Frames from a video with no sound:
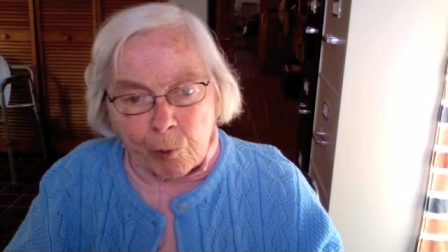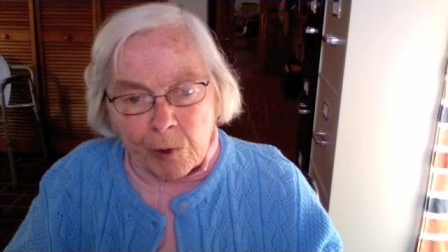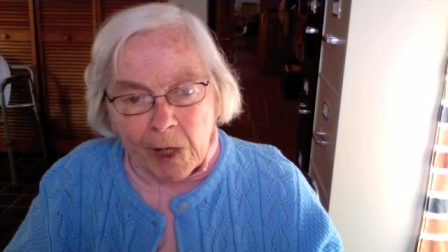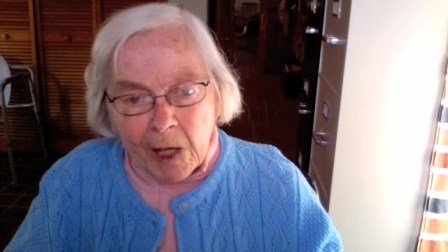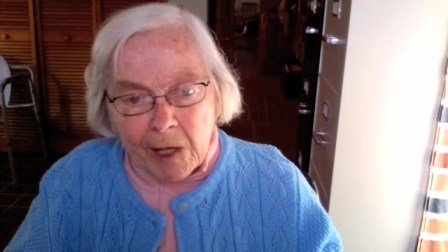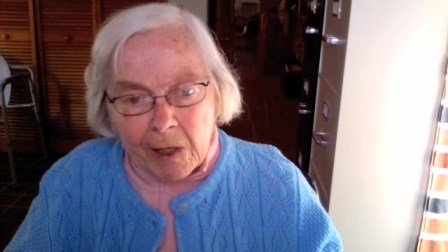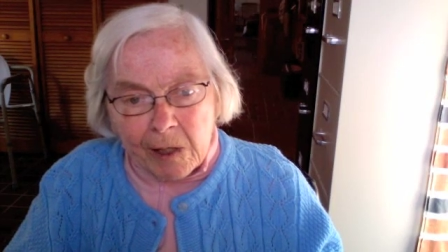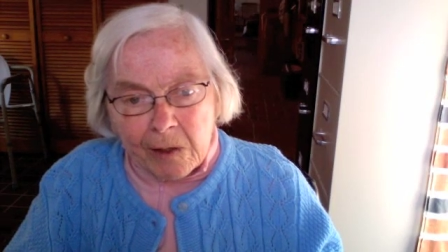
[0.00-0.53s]

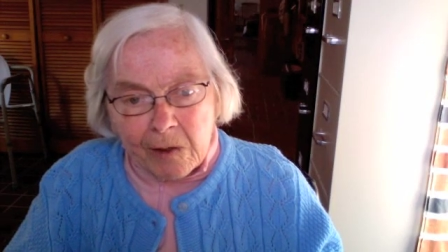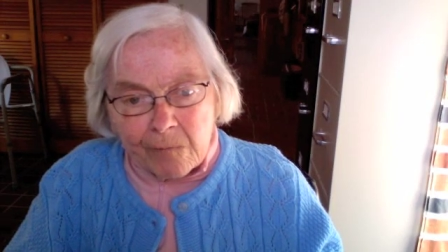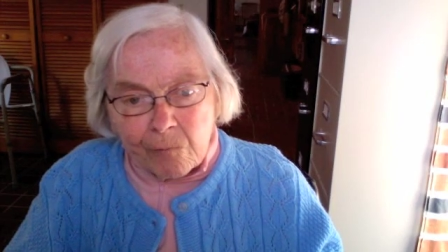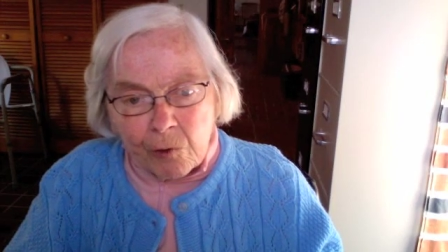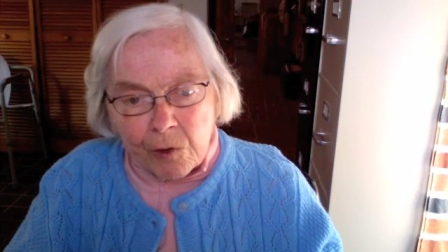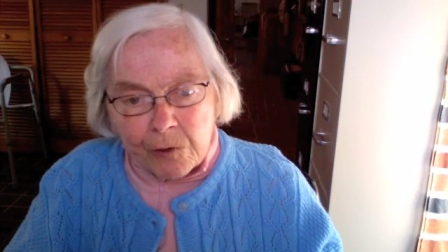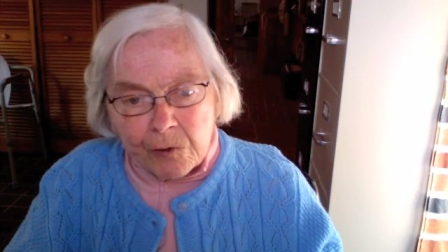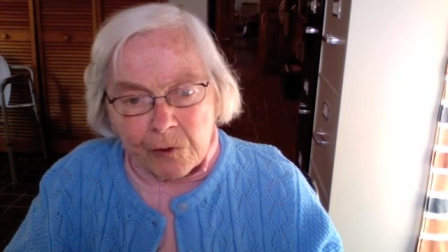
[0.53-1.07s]
Muknayak, the
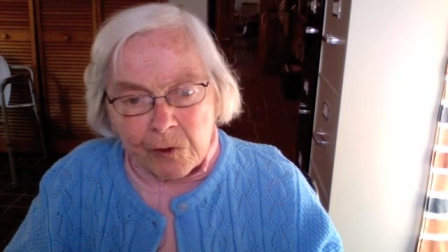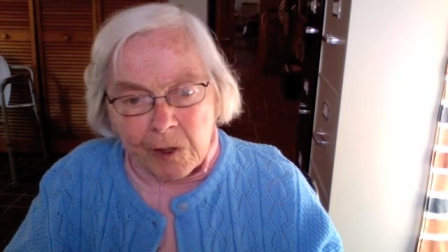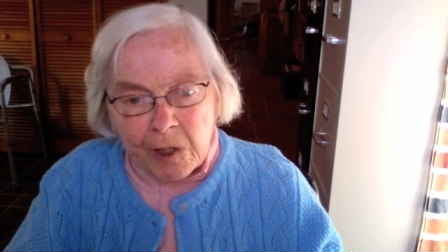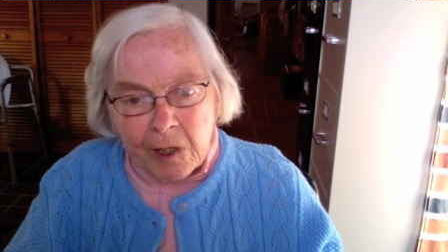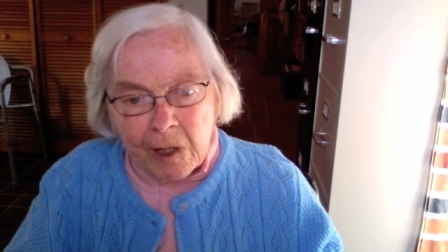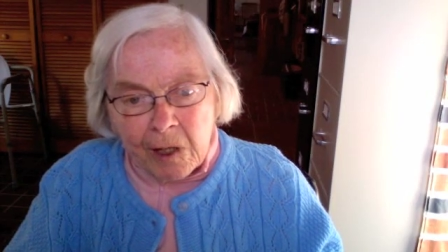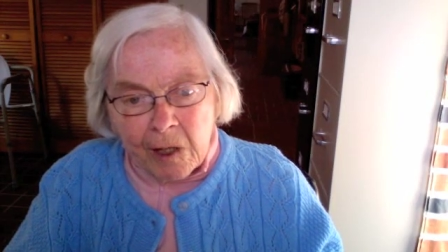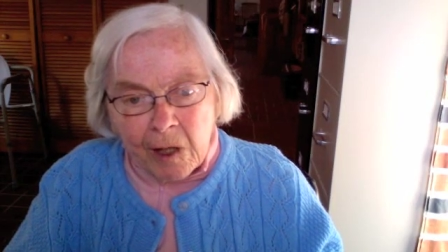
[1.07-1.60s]
voice
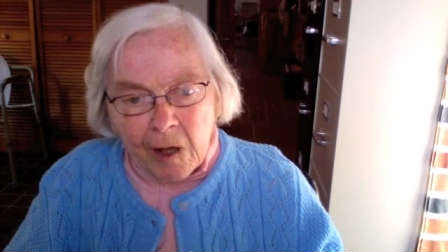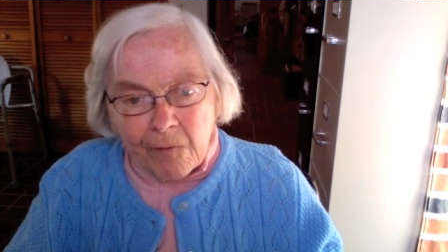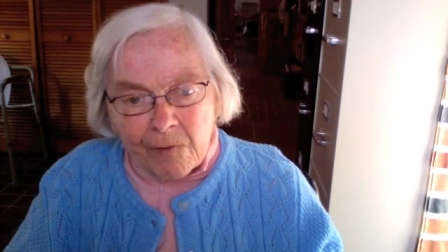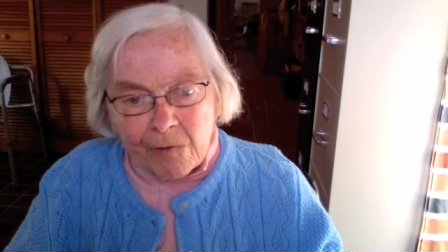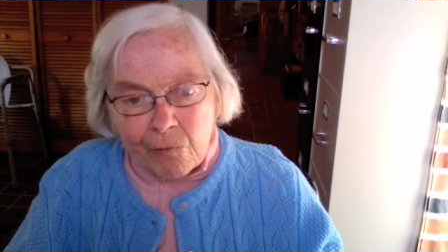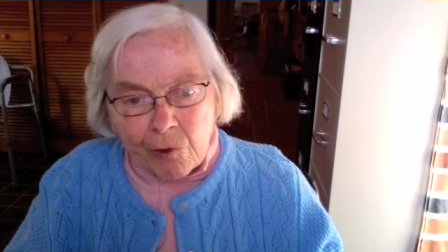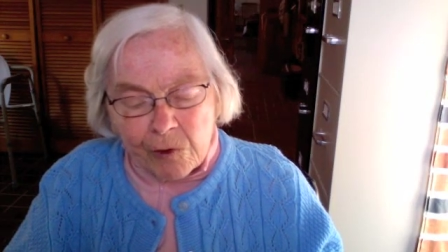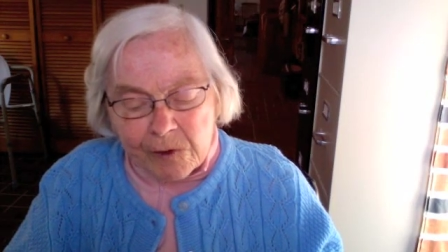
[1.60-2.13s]

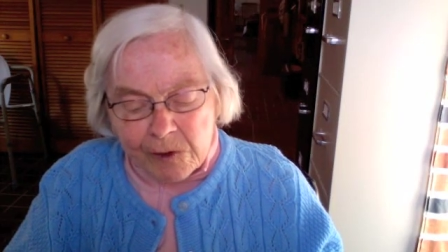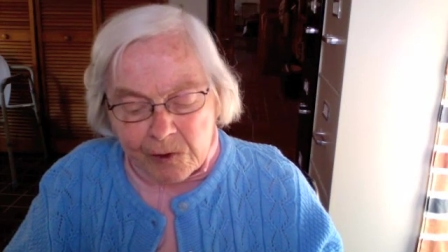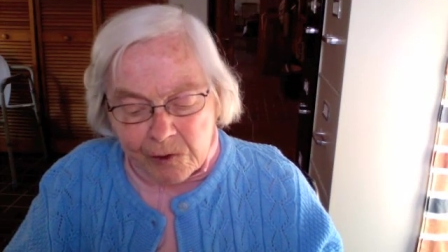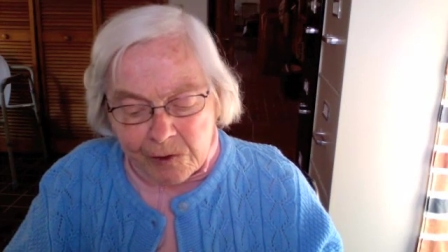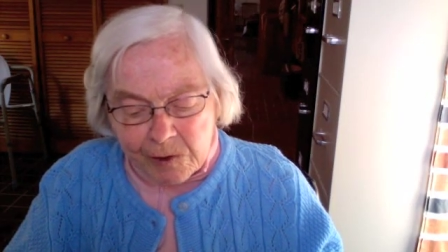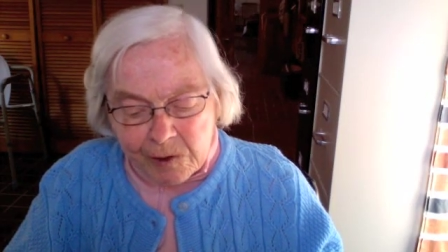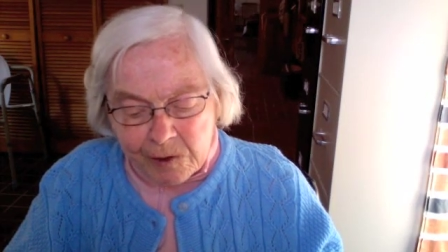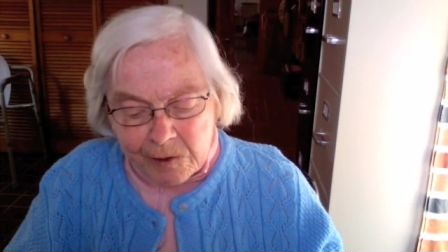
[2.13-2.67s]
of the
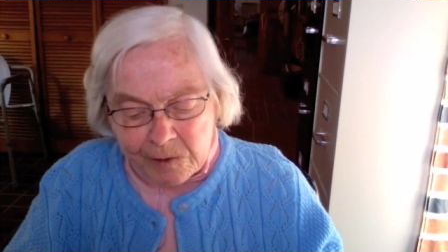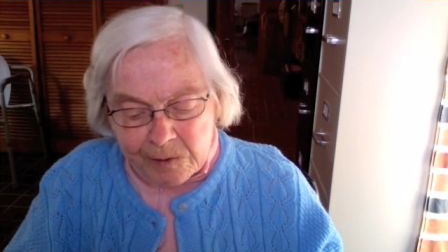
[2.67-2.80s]
voiceless.